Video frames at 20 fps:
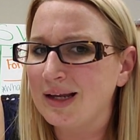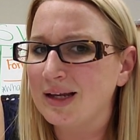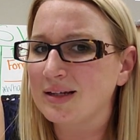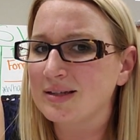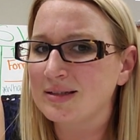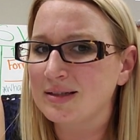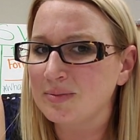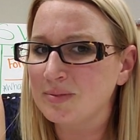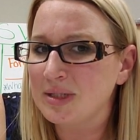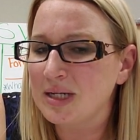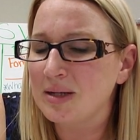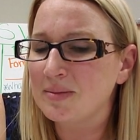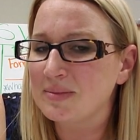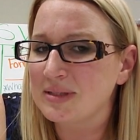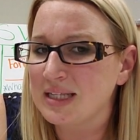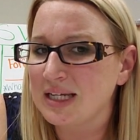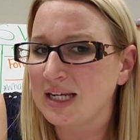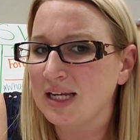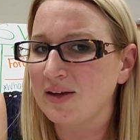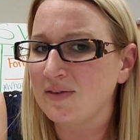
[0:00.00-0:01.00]
sometimes
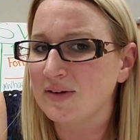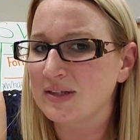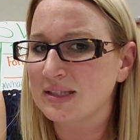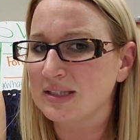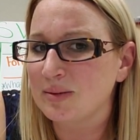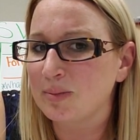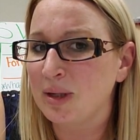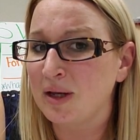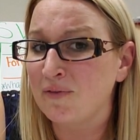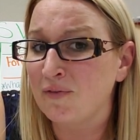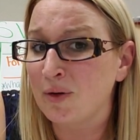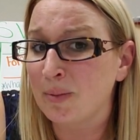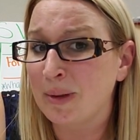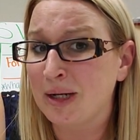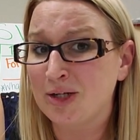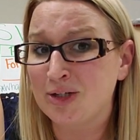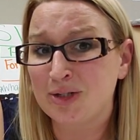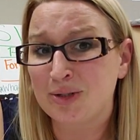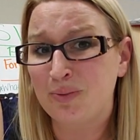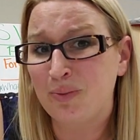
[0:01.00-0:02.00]
they give us some
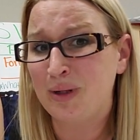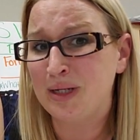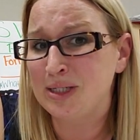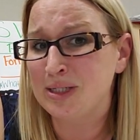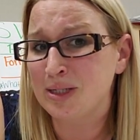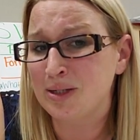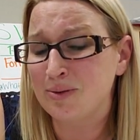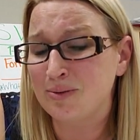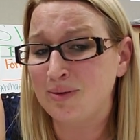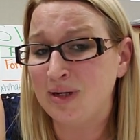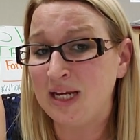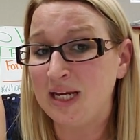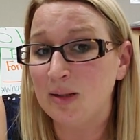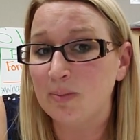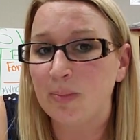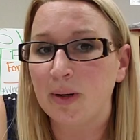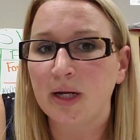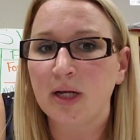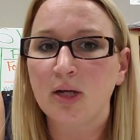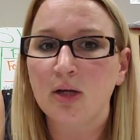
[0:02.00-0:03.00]
information we don't
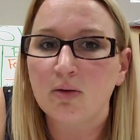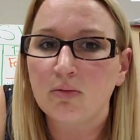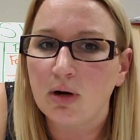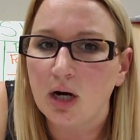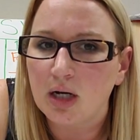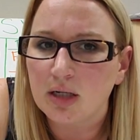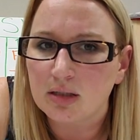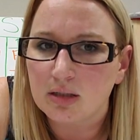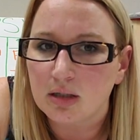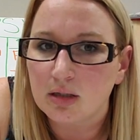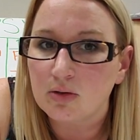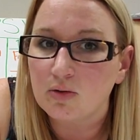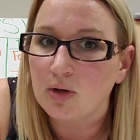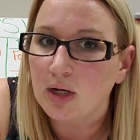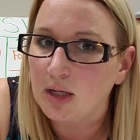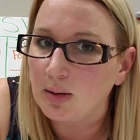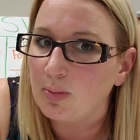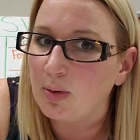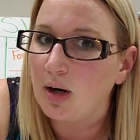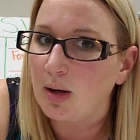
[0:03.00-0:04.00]
need, but you guys are
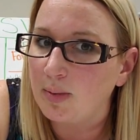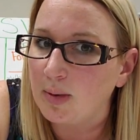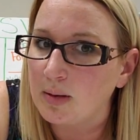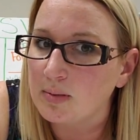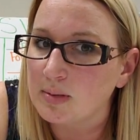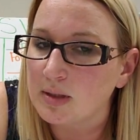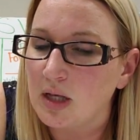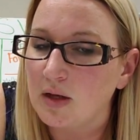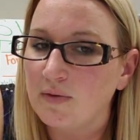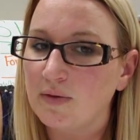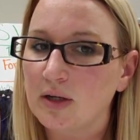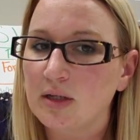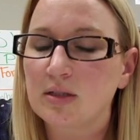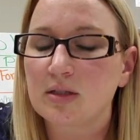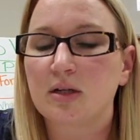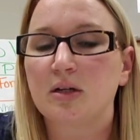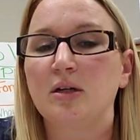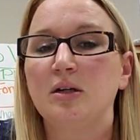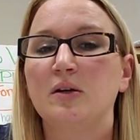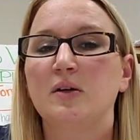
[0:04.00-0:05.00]
great problem solvers.
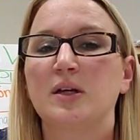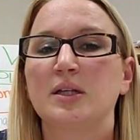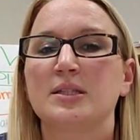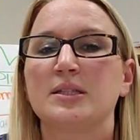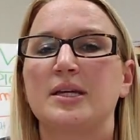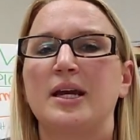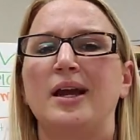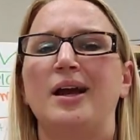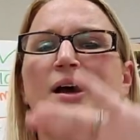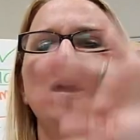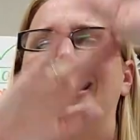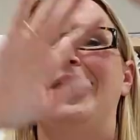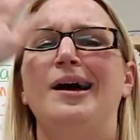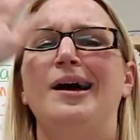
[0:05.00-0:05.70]
So you can say,